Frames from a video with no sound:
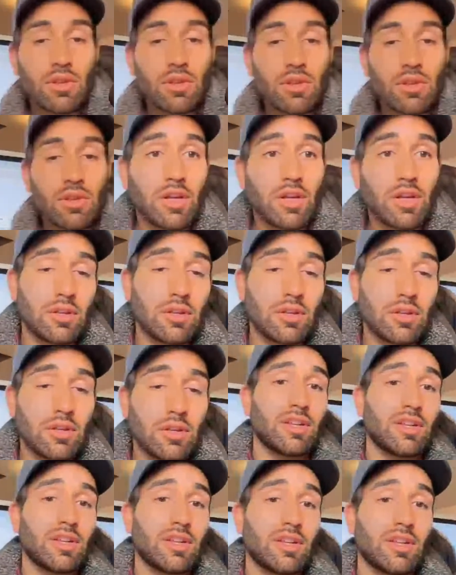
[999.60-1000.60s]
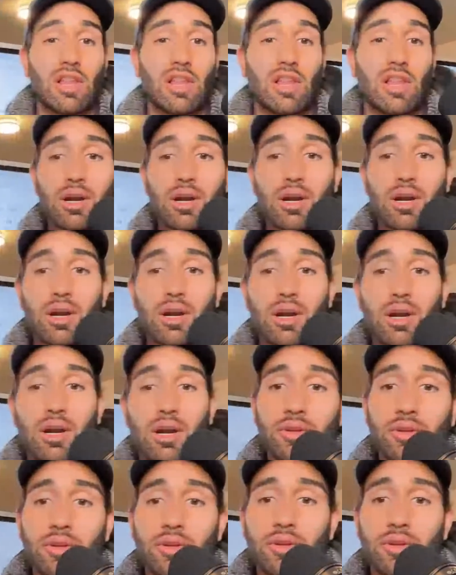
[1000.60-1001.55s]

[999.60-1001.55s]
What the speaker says: to collaborate with you.